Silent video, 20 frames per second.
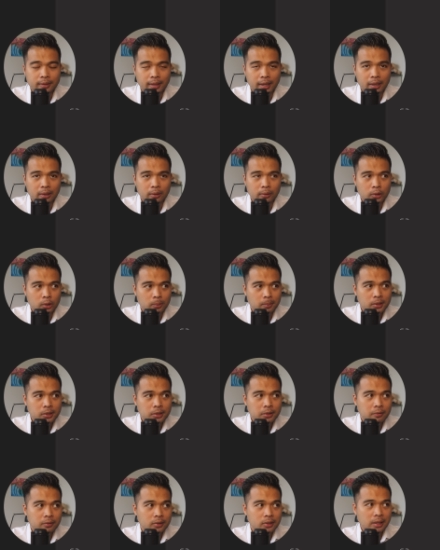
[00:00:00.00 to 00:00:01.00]
Now you must
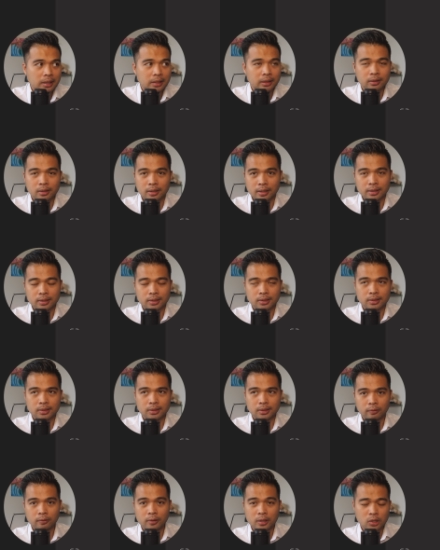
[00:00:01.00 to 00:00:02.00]
have seen this
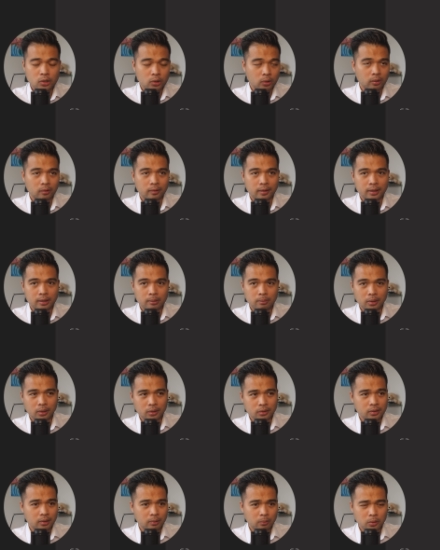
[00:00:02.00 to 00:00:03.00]
feature already
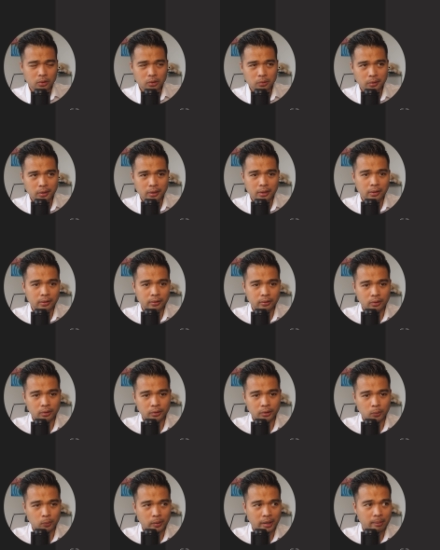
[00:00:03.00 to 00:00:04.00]
because it was already on,
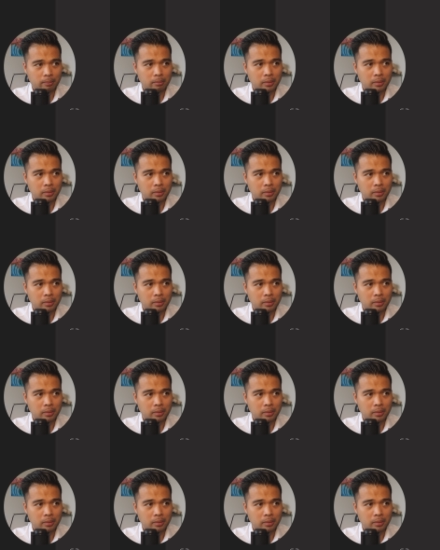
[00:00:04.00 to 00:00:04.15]
on the web,